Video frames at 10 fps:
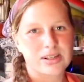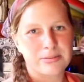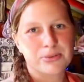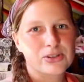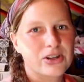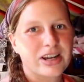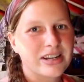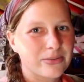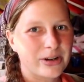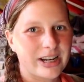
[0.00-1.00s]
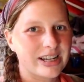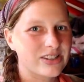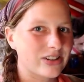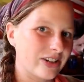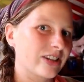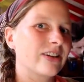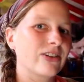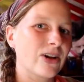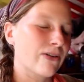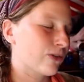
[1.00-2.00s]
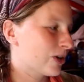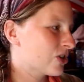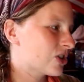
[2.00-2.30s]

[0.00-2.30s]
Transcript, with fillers: diapers on, and when I started living off-grid,